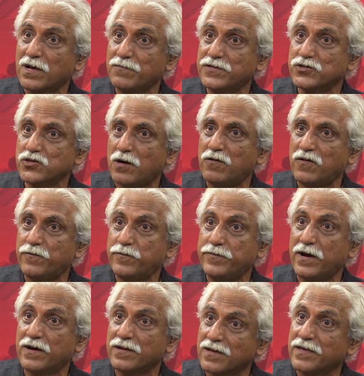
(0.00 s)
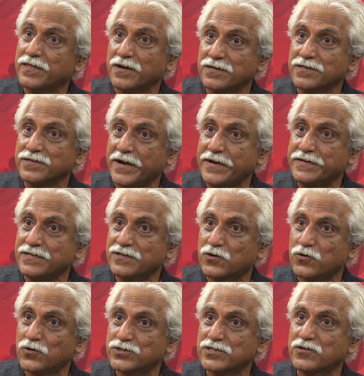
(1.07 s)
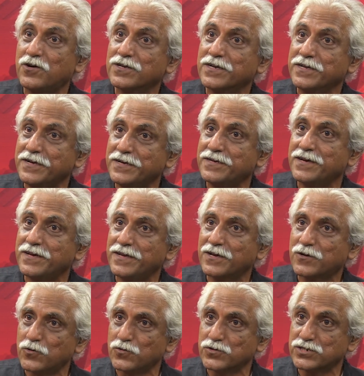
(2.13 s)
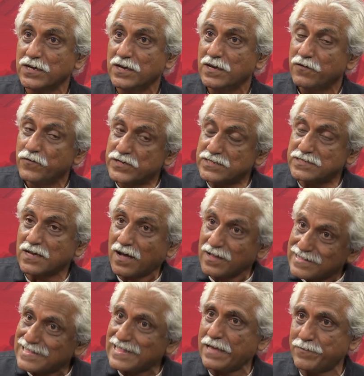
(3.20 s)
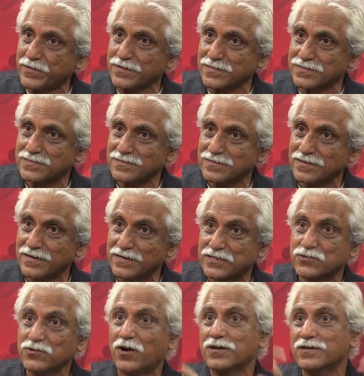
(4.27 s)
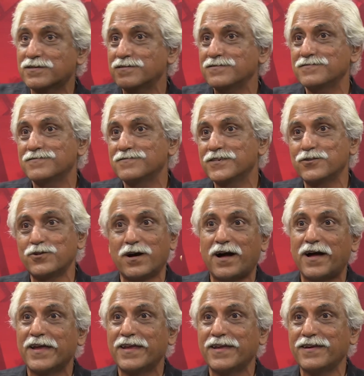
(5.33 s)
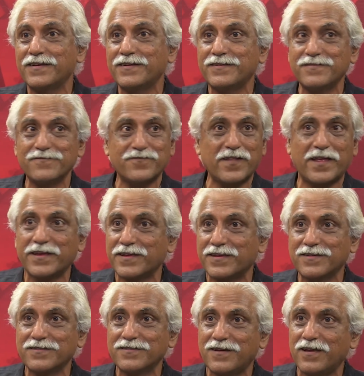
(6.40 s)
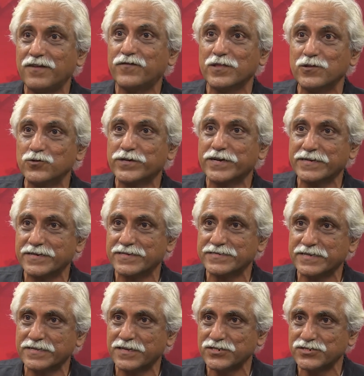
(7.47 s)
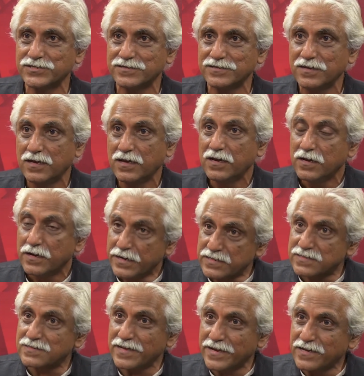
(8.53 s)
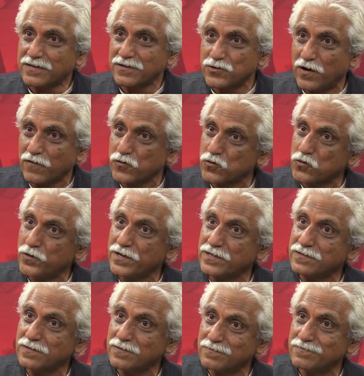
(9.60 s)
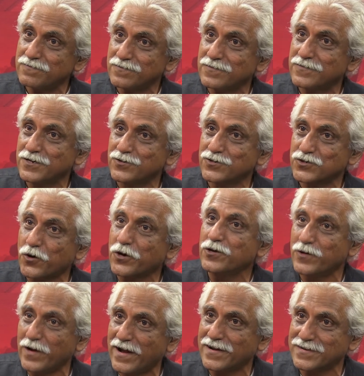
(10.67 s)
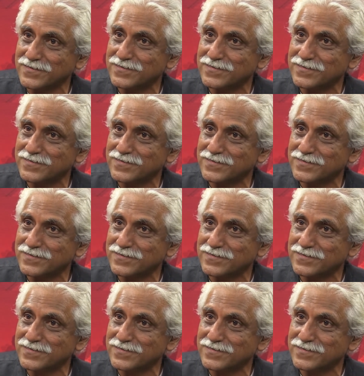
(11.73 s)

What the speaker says: the job of an under-19 coach or an India A coach, which is unglamorous. It's not high-flying, high-faluting designation. It's like you have to go and soil your hands.